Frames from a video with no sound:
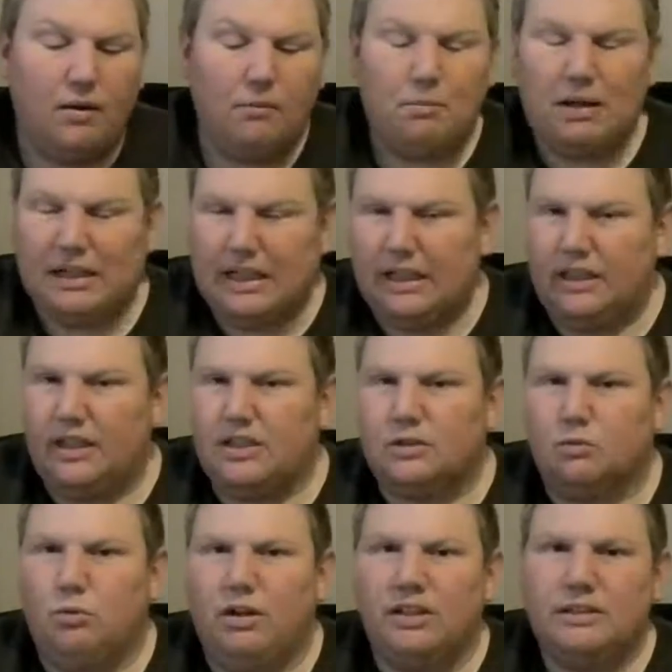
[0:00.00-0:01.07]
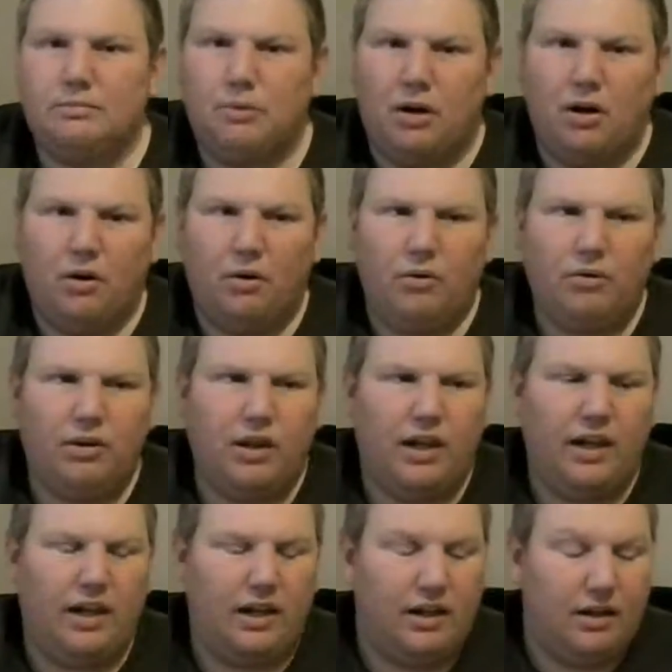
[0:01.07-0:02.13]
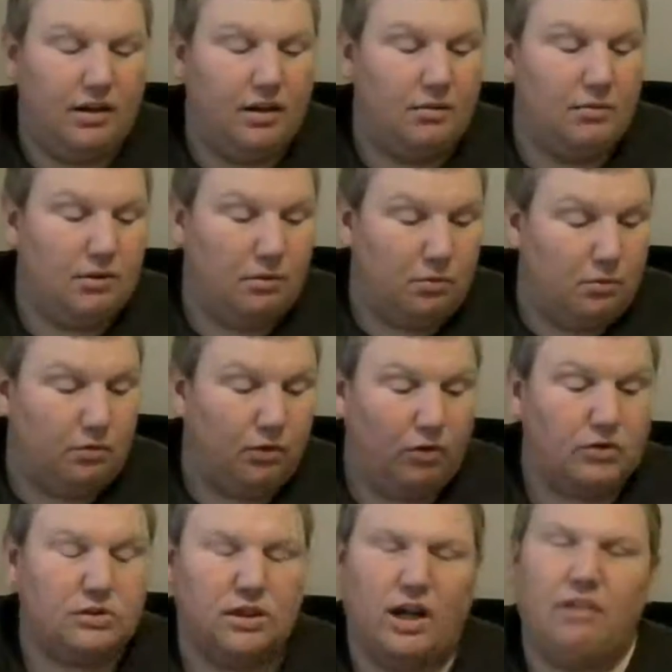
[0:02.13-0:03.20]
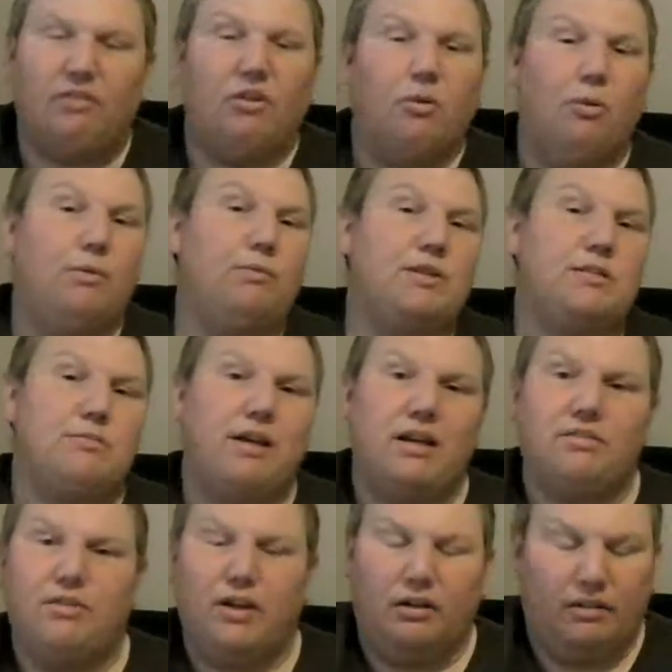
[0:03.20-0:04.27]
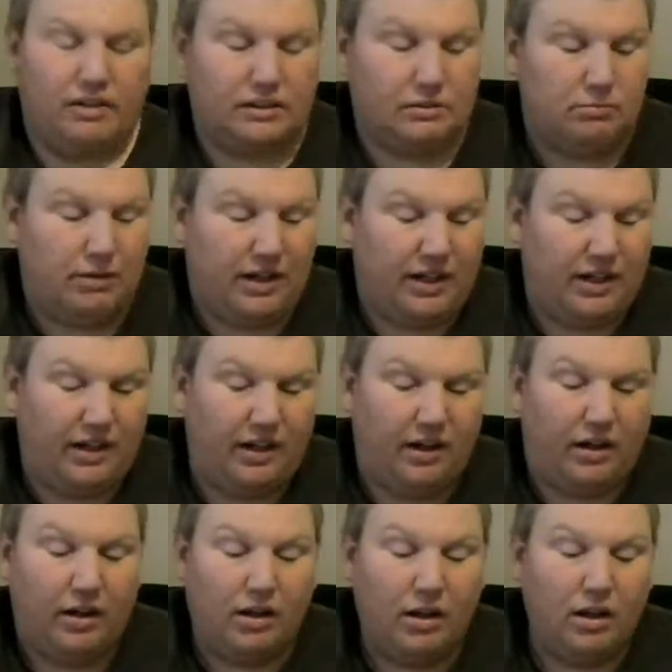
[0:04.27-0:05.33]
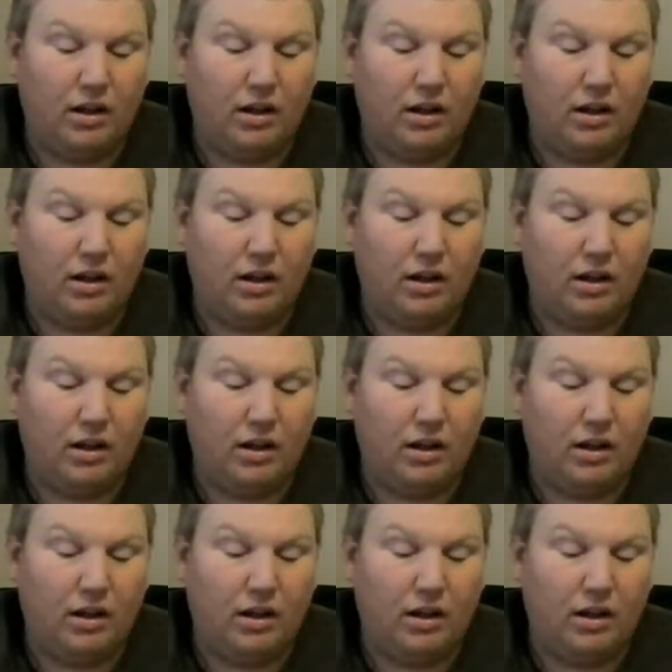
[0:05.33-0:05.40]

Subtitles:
Becky Lynch wins both in the first ever women's main event at WrestleMania.